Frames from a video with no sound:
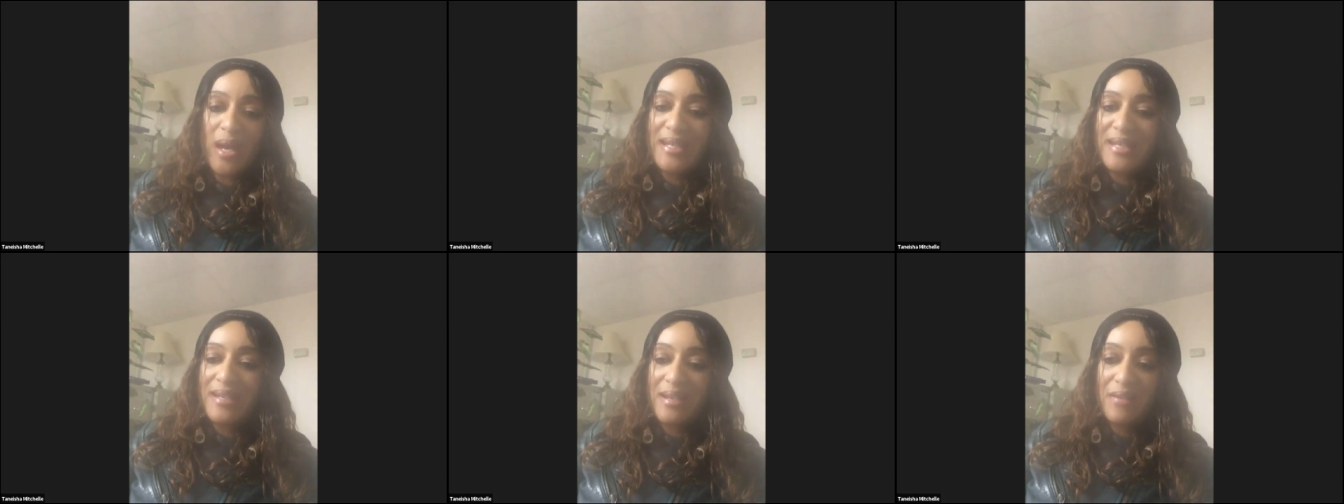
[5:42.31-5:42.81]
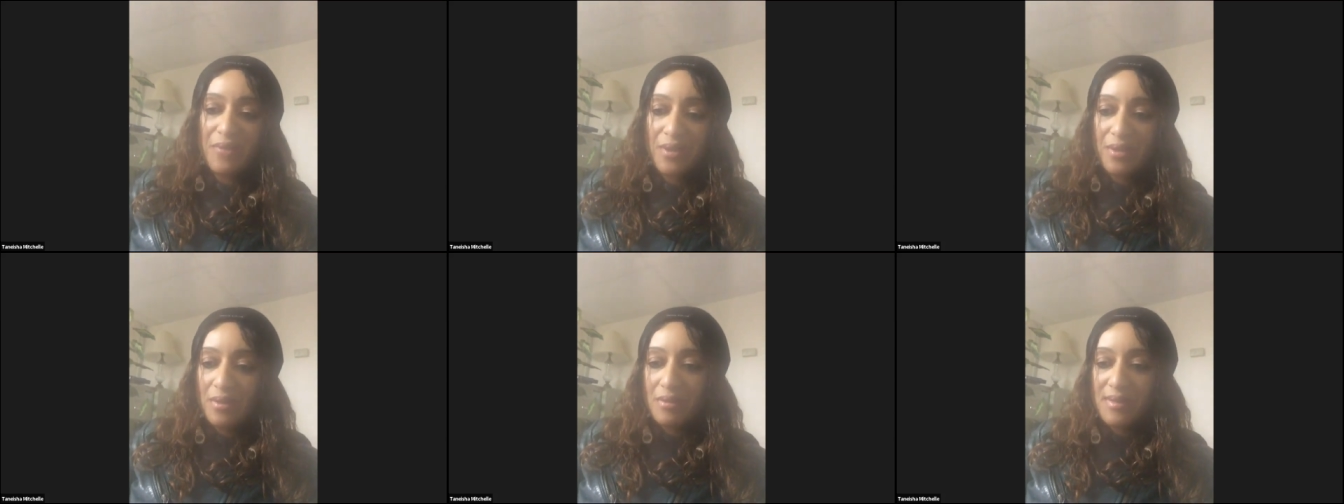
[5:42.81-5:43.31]
I
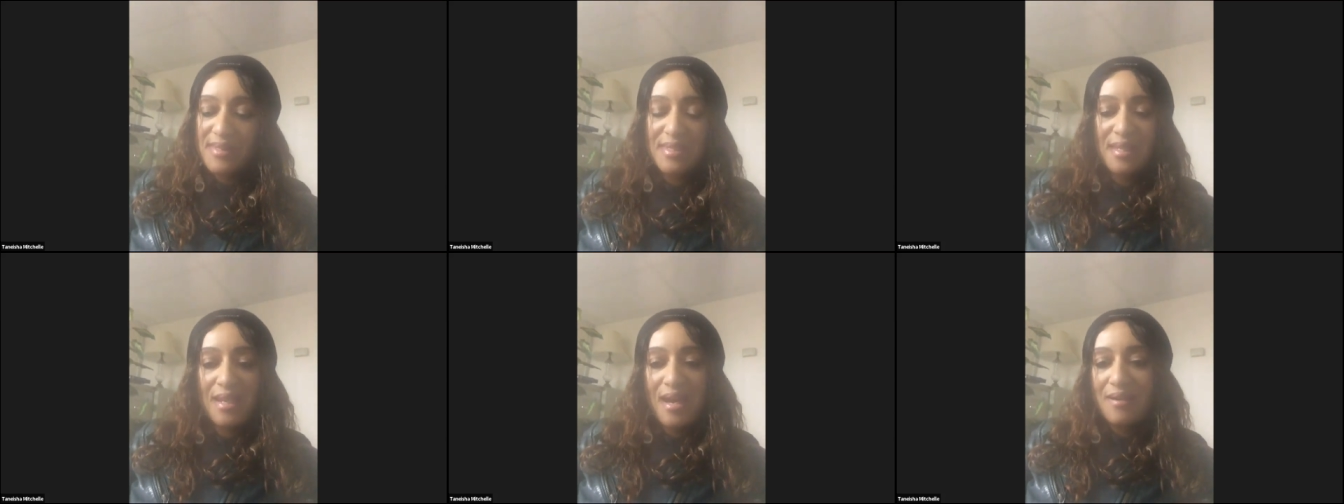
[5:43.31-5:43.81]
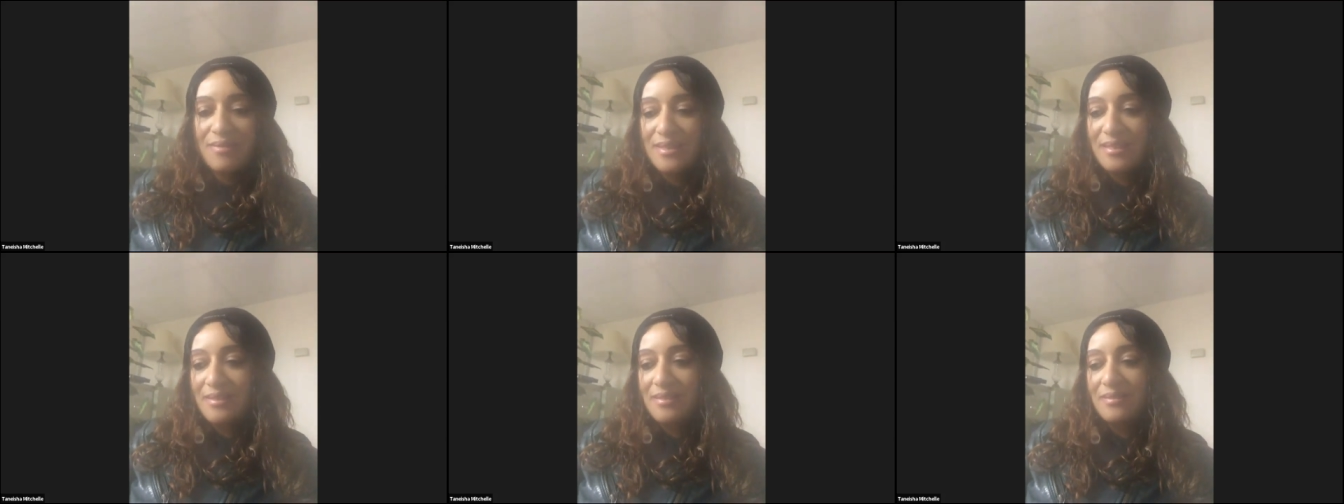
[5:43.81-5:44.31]
never set out
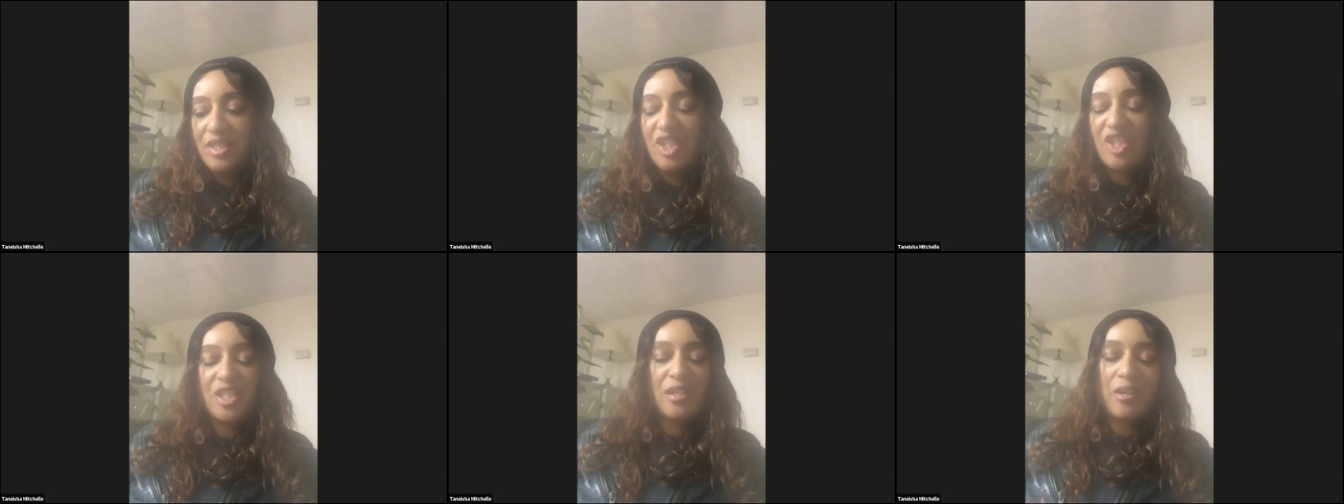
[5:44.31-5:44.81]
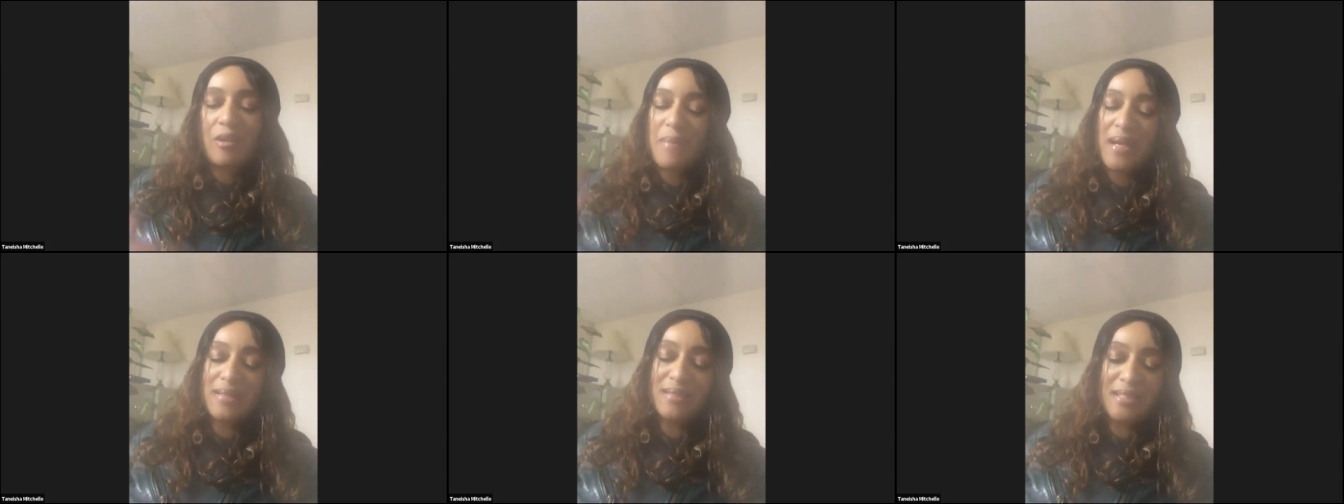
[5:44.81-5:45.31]
to share
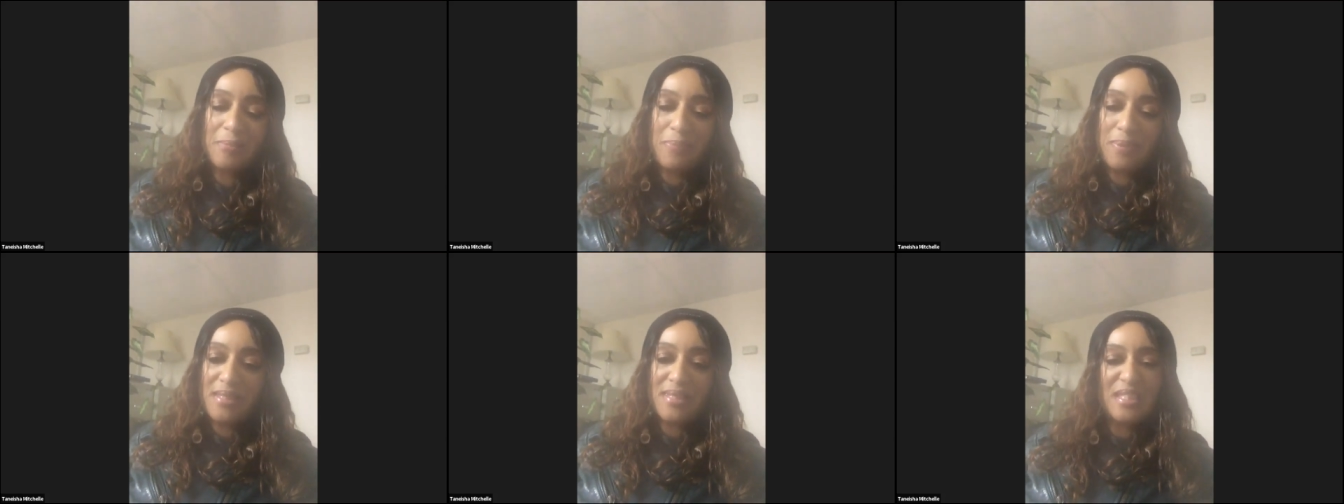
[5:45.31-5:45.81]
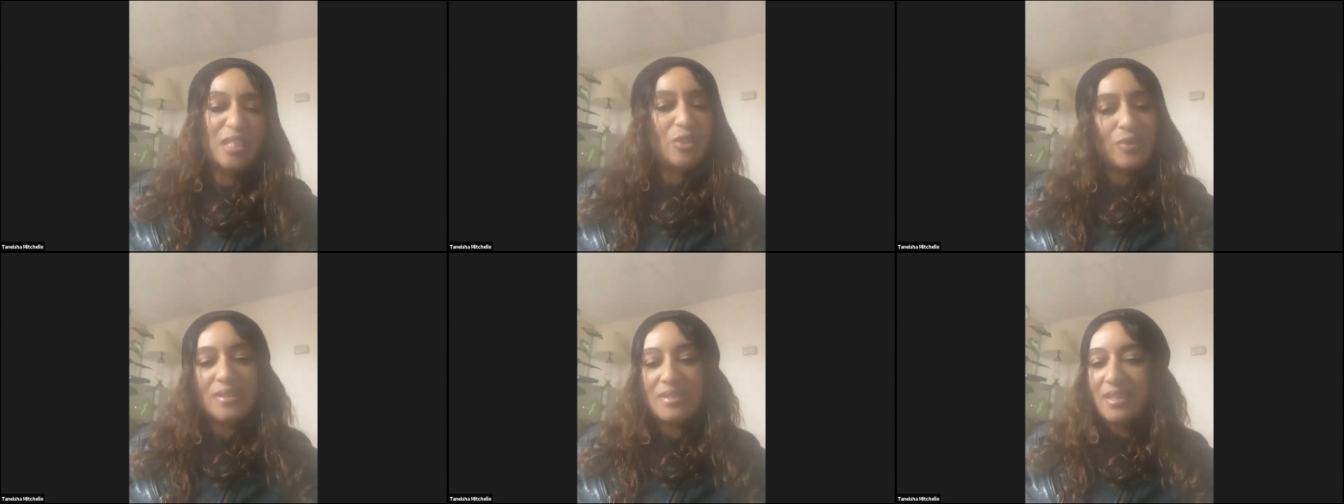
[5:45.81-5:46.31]
my deepest
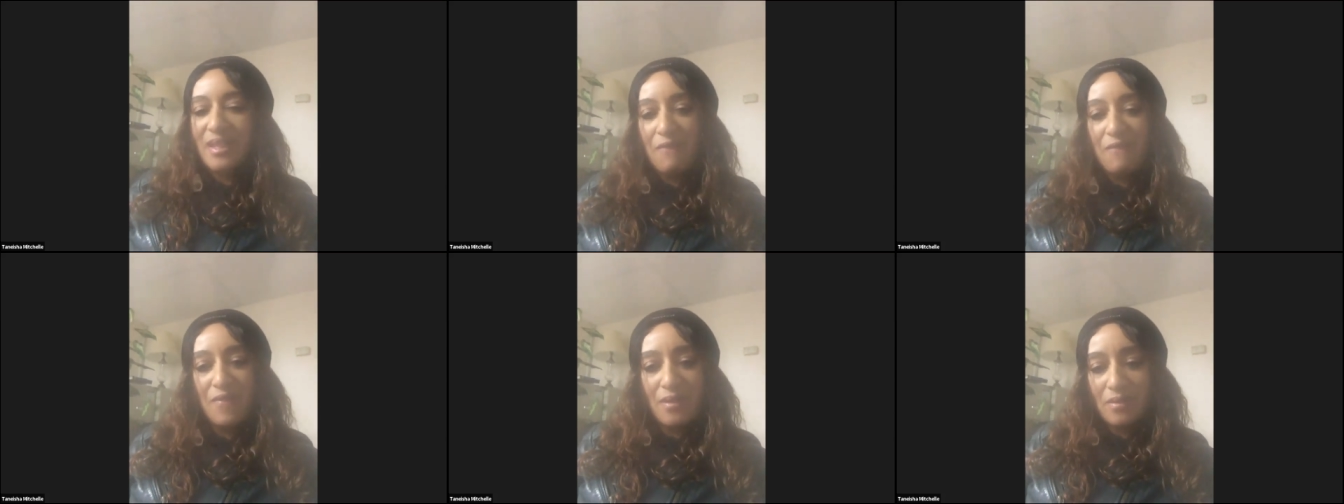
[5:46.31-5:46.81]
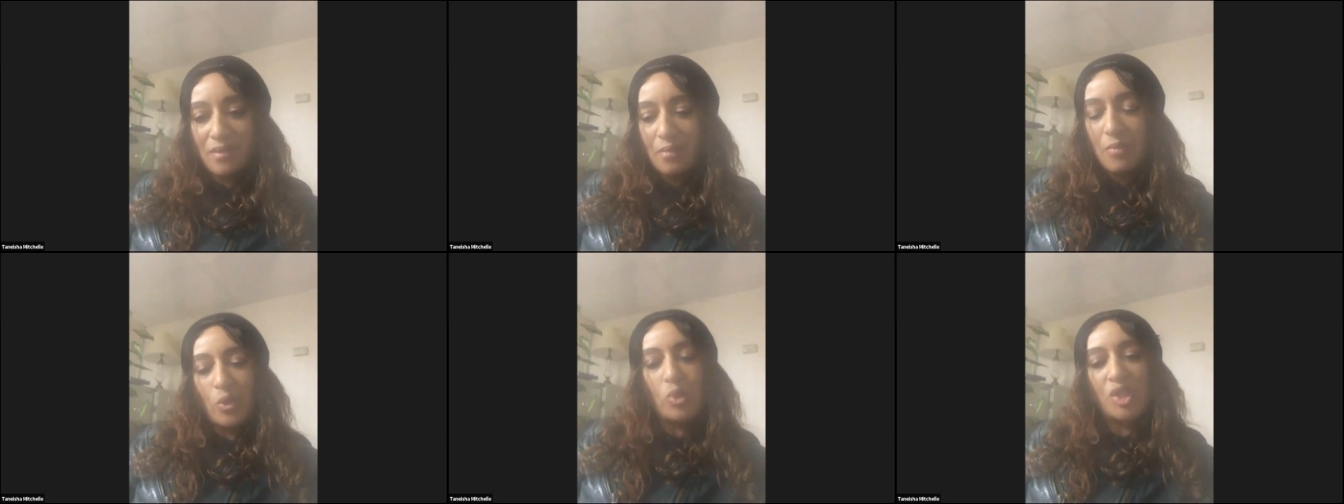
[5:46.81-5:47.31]
secrets that I felt the
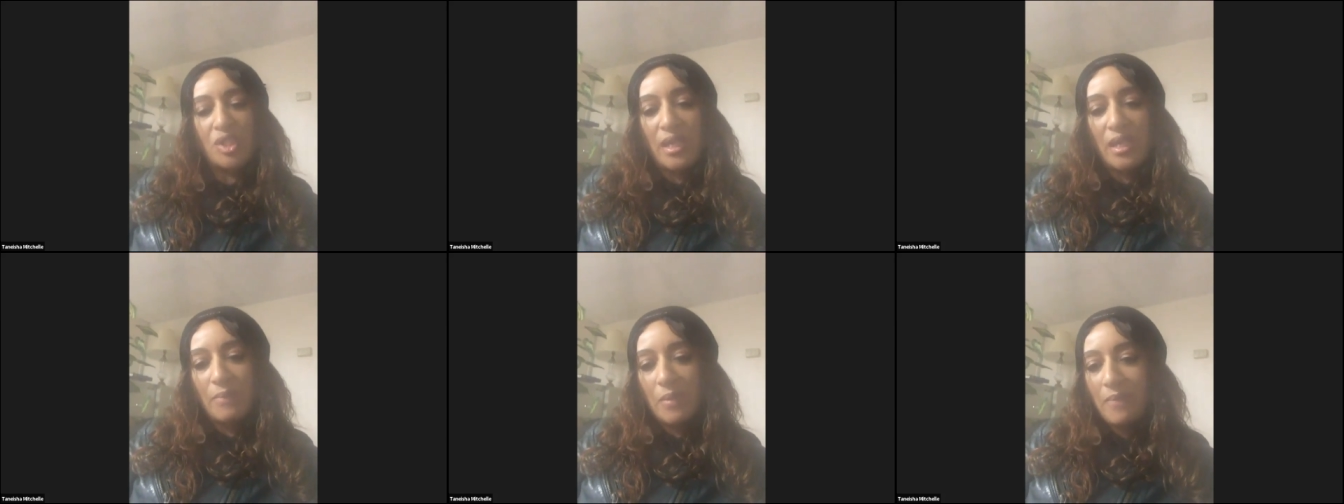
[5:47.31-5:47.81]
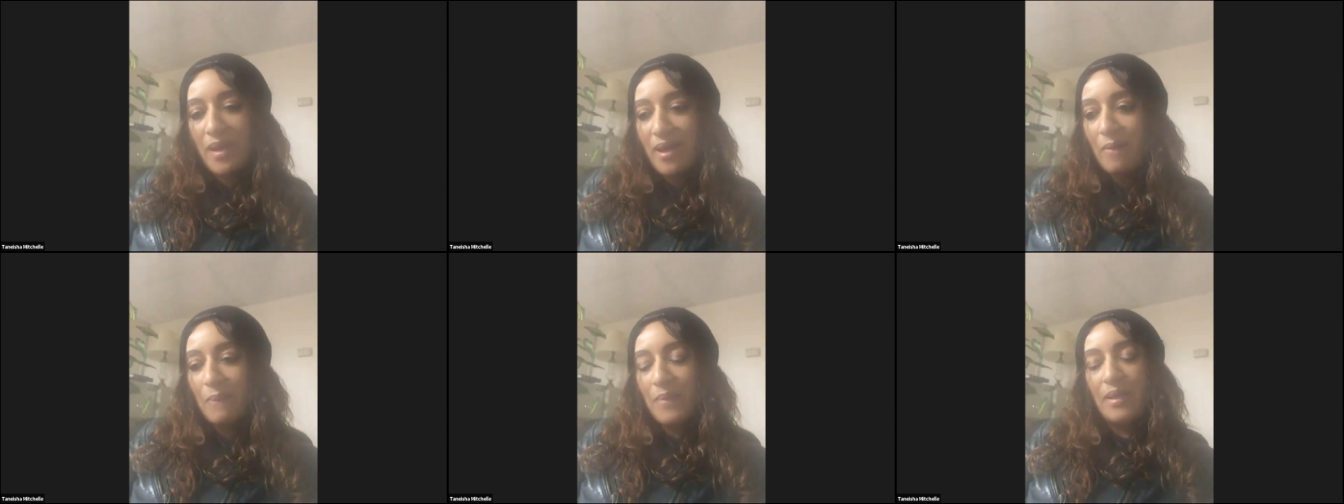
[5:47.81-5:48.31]
most shame
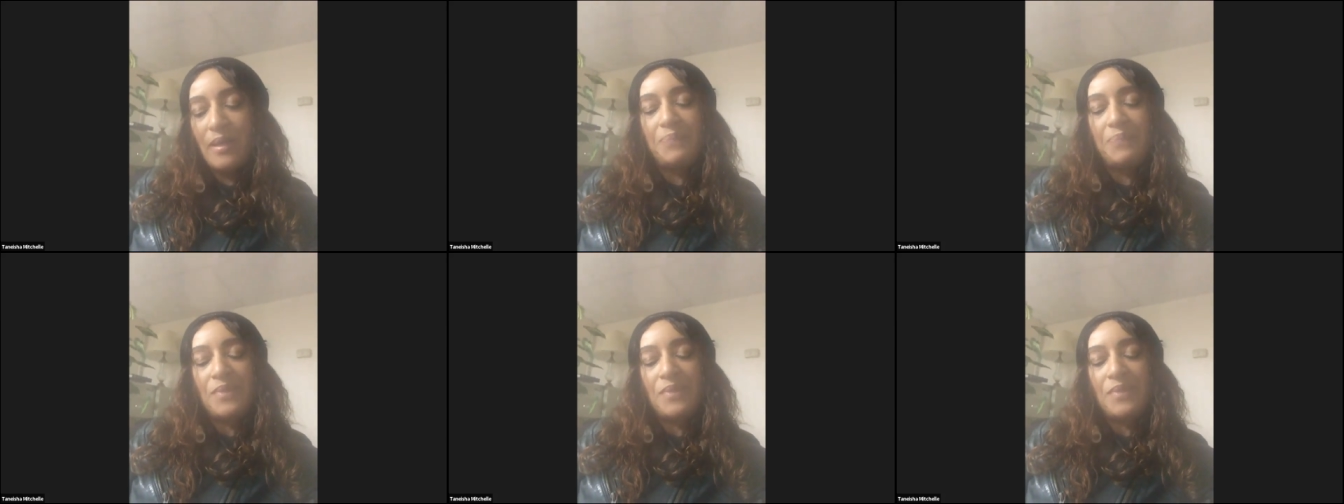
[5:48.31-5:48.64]
about. But